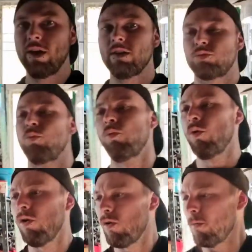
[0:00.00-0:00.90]
it's
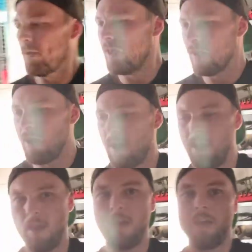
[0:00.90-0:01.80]
warm in
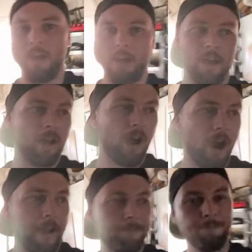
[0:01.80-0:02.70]
here.
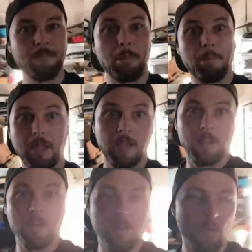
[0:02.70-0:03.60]
All right, beer,